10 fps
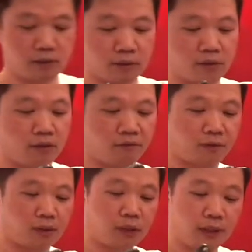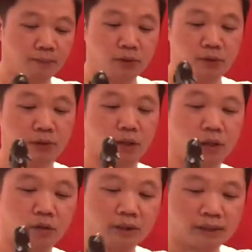so far I'm doing
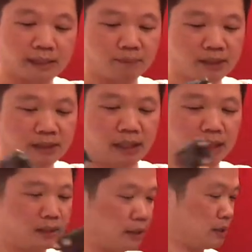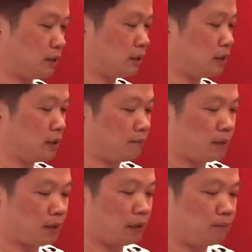all the same sizes
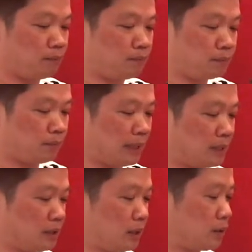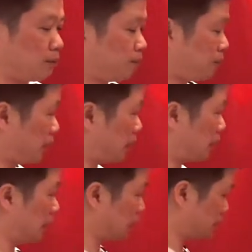of plastic uh,